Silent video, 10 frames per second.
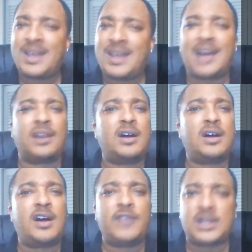I
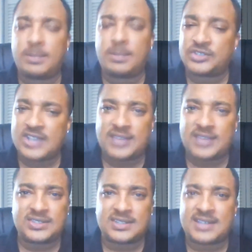love the Clippers'
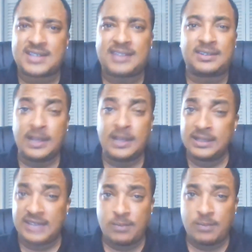chances because that
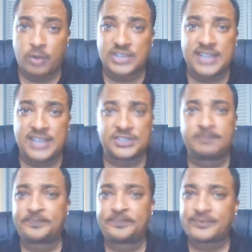deep rotation,